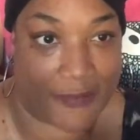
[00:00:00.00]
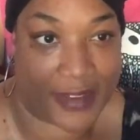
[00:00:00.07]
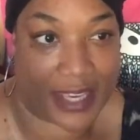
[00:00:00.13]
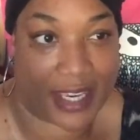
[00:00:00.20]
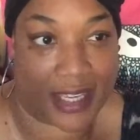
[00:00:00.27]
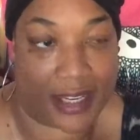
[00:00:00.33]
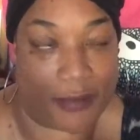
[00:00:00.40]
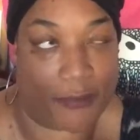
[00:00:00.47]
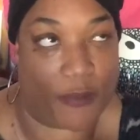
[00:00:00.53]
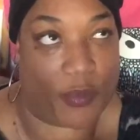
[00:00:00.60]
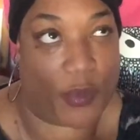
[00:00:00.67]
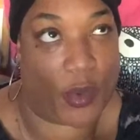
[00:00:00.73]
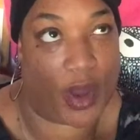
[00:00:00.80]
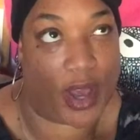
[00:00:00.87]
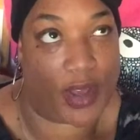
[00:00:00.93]
thinking of
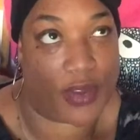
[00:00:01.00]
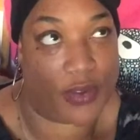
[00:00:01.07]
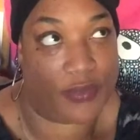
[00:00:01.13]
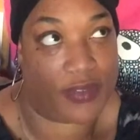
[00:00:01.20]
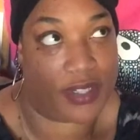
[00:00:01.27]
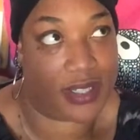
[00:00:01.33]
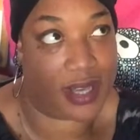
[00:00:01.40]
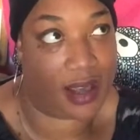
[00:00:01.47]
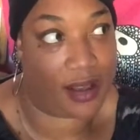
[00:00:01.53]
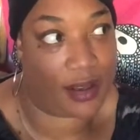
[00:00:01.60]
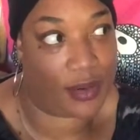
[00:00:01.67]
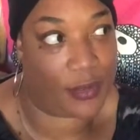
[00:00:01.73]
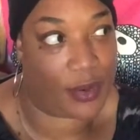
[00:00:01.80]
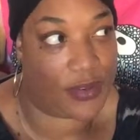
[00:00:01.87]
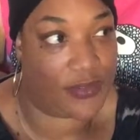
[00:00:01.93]
what you've
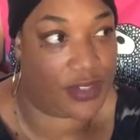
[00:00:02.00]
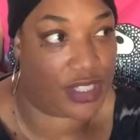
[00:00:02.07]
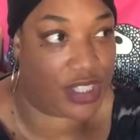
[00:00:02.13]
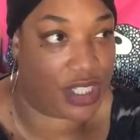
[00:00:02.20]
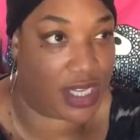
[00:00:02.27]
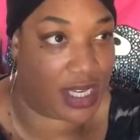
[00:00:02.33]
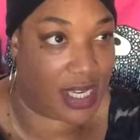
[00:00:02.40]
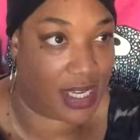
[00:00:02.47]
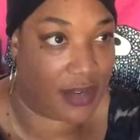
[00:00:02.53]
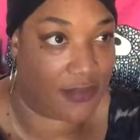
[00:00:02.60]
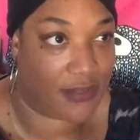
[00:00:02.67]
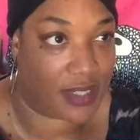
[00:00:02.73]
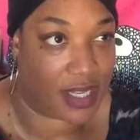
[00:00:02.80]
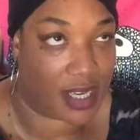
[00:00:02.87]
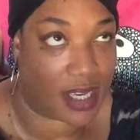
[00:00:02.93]
done, what you've
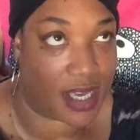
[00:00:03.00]
achieved,